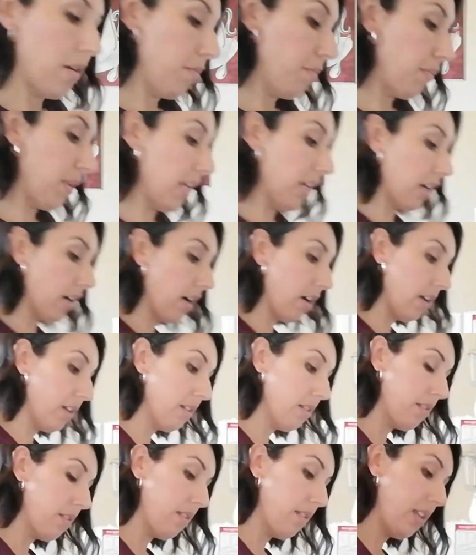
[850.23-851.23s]

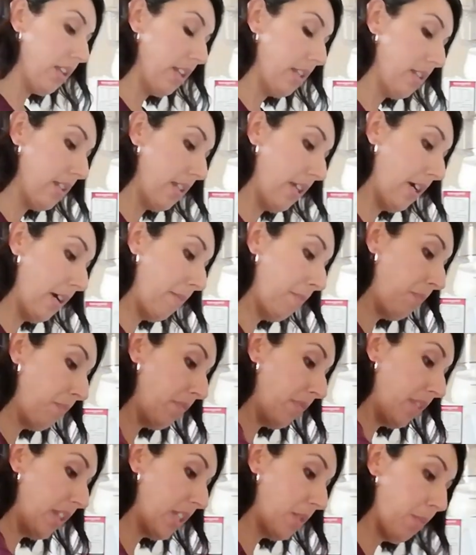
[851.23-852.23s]
Because this
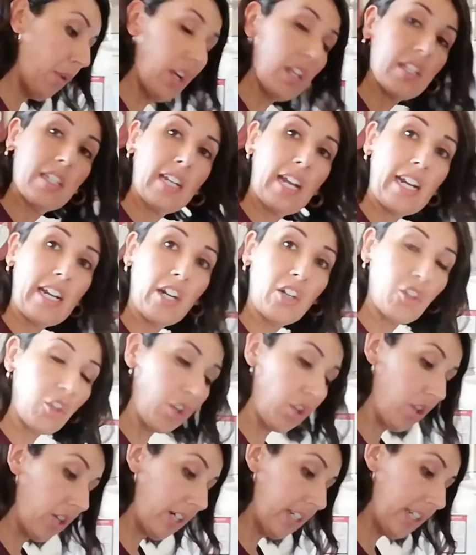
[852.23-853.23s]
pasta, I
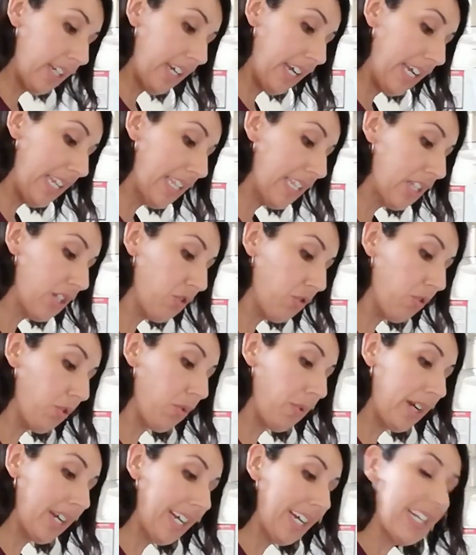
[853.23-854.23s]
undercooked it, it's still
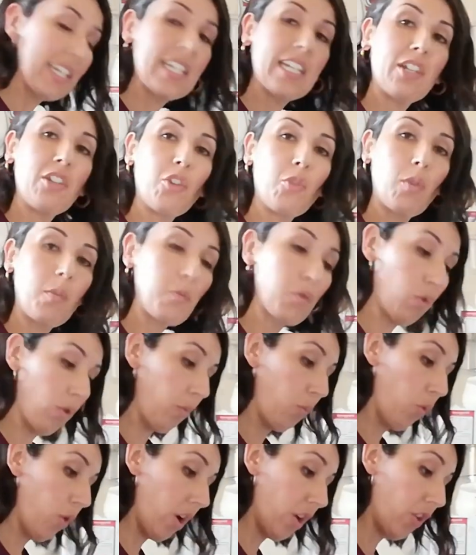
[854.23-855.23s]
going to continue to
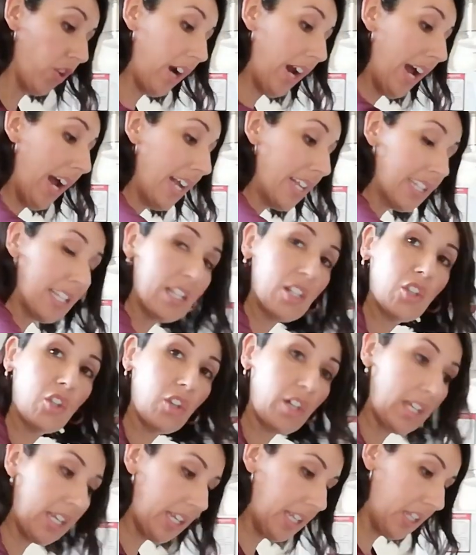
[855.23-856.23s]
absorb water as it's
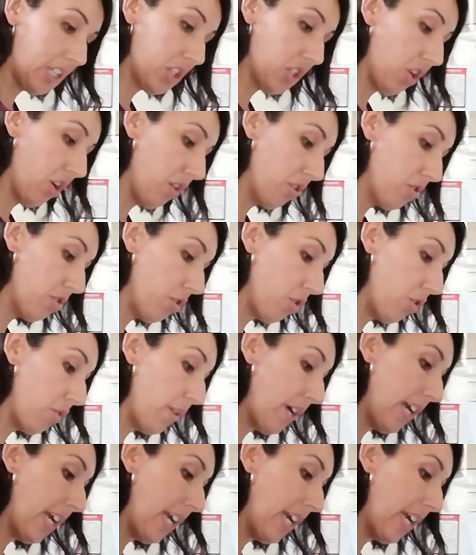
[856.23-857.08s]
cooking in the sauce. So